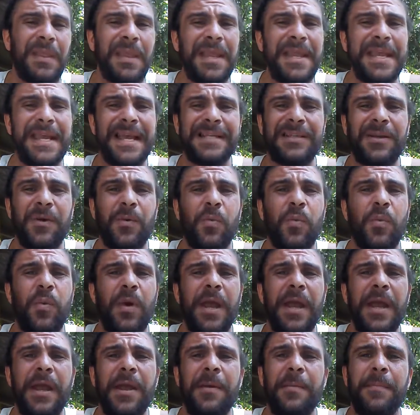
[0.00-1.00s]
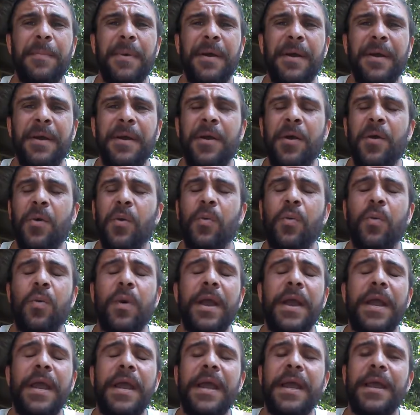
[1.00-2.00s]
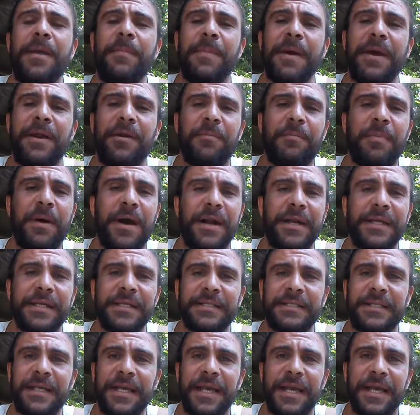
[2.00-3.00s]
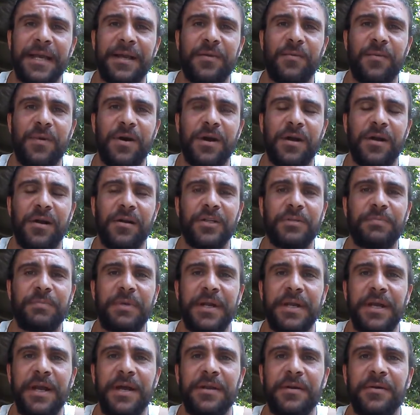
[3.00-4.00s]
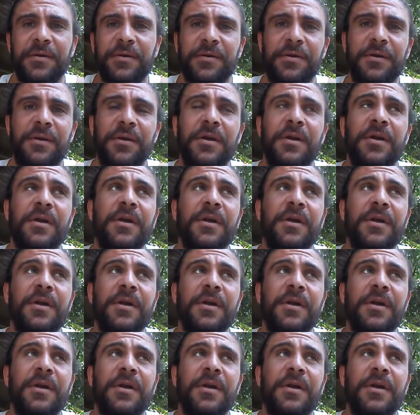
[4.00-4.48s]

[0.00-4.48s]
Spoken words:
He has a way better body attack, Juan Carlos Payano.